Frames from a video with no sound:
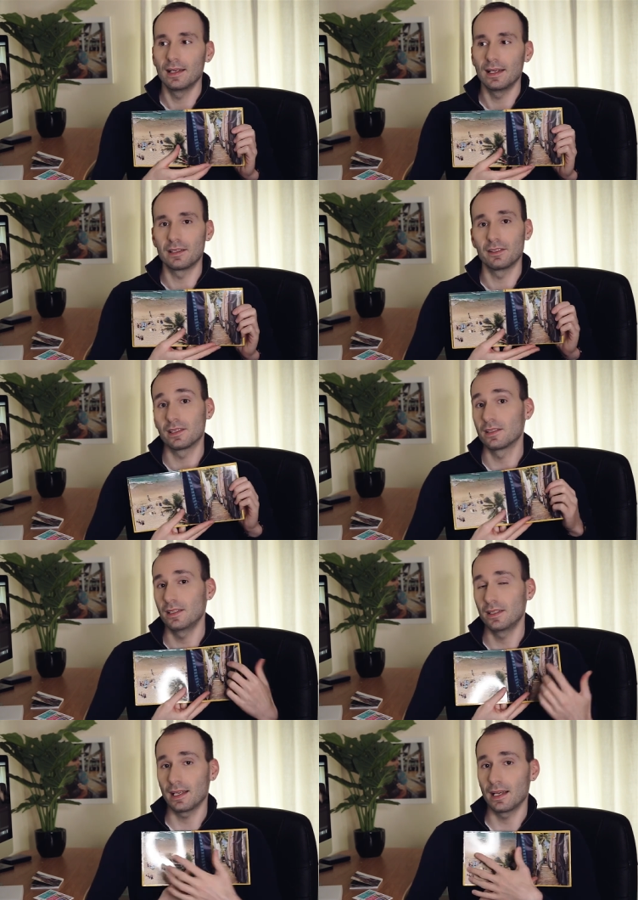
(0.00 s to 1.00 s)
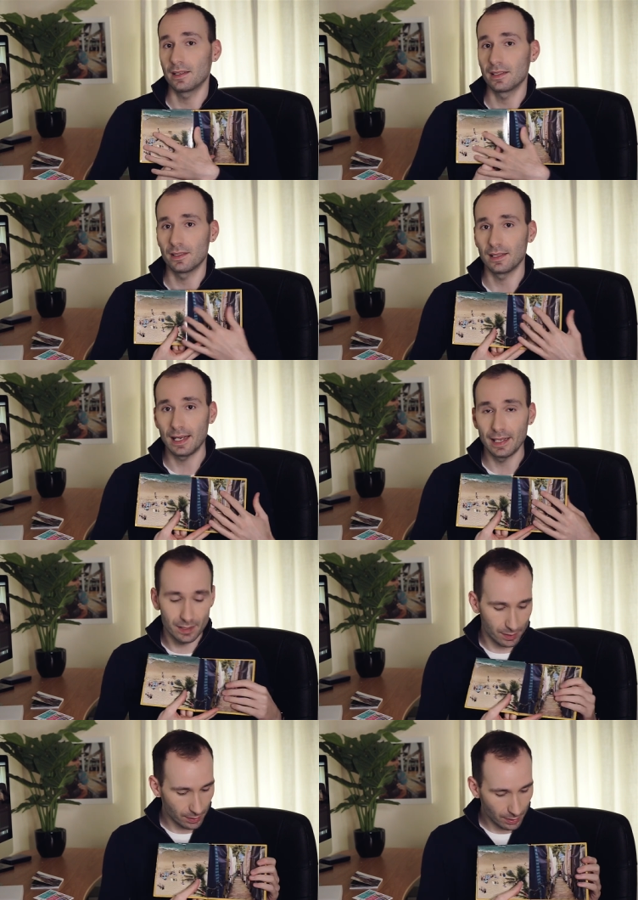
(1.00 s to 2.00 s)
And as you can see again, it's a
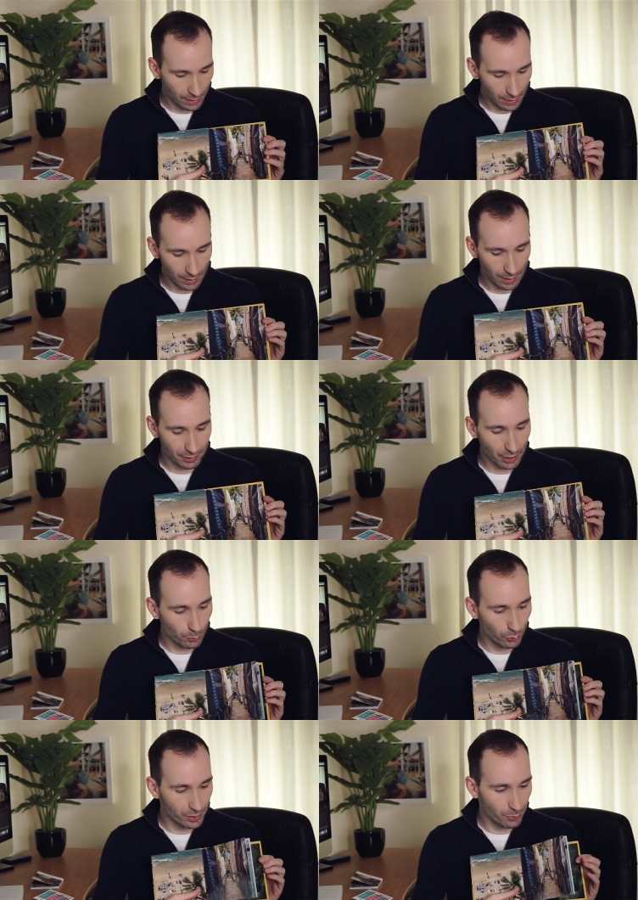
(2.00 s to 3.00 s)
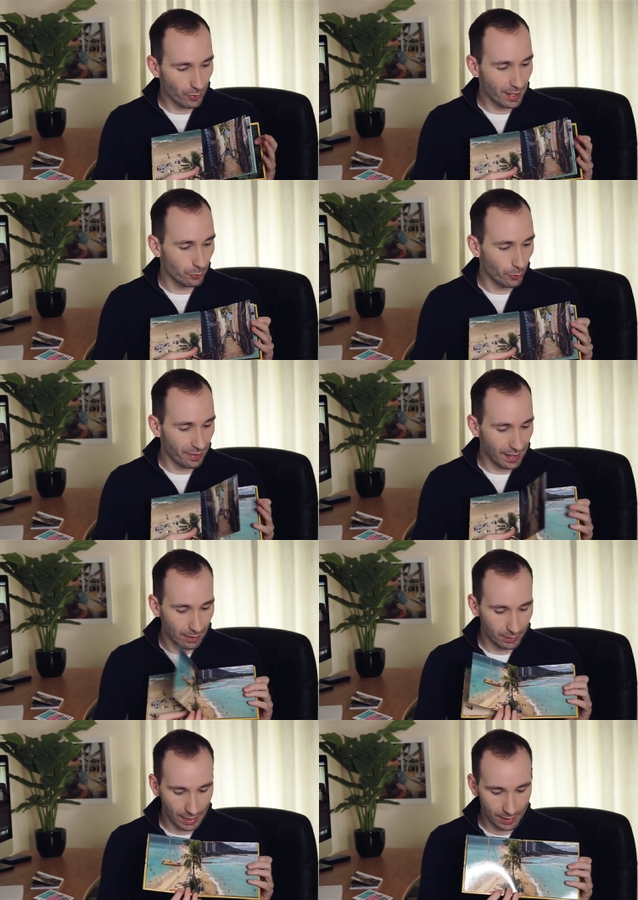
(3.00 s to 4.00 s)
nice double spread
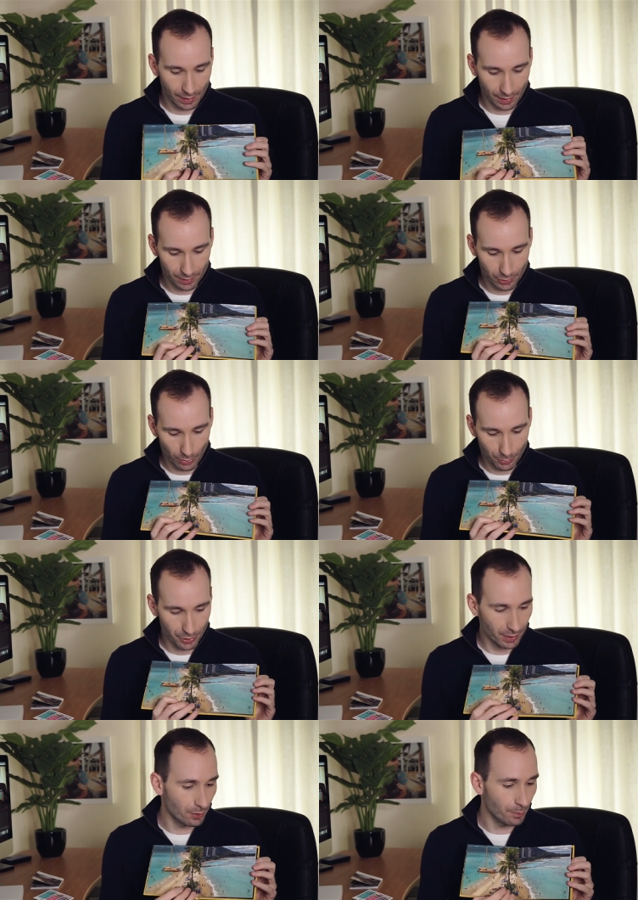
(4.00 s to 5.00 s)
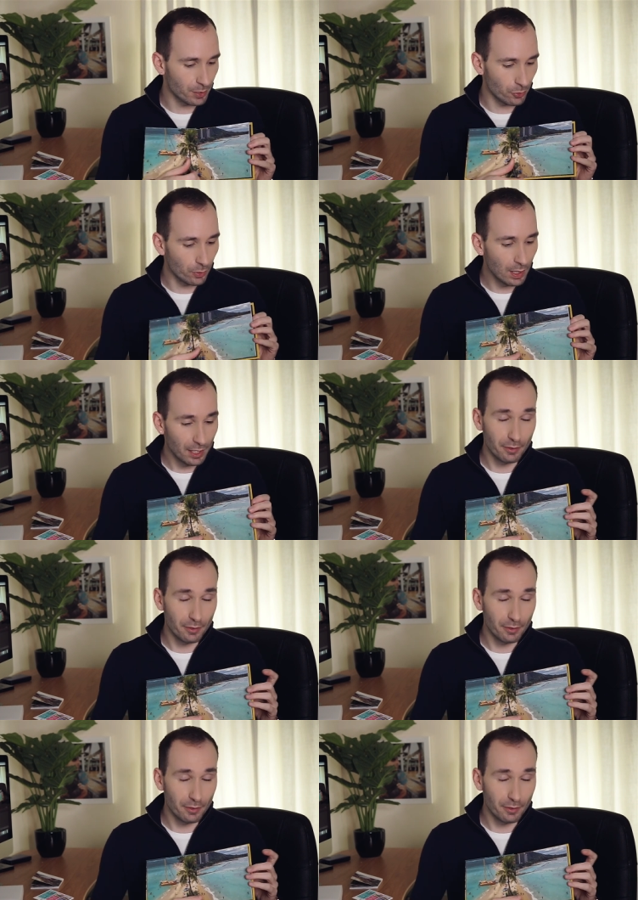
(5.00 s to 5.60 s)
without any interruption in the middle.